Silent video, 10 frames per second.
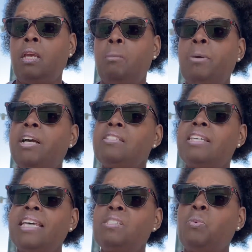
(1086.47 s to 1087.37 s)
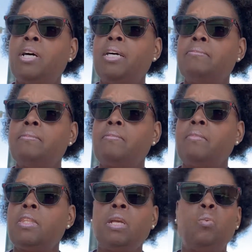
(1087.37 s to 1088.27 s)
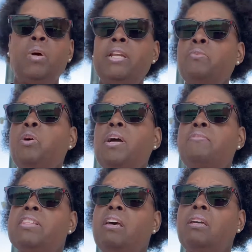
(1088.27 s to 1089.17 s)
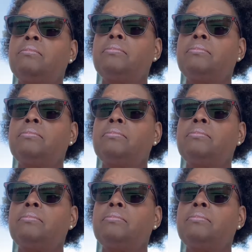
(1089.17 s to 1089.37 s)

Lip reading: Because guess what? We don't know everything.